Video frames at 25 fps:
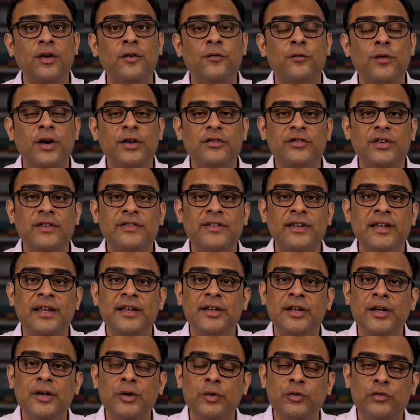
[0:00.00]
functions
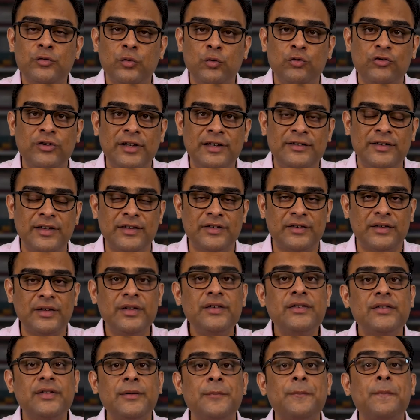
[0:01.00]
related to social
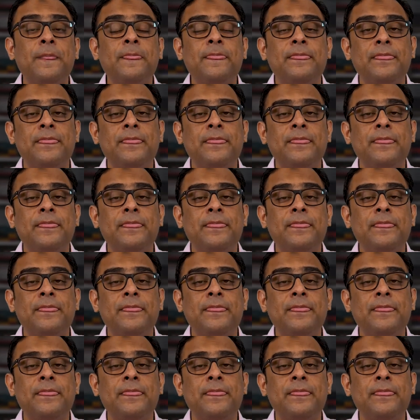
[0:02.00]
justice,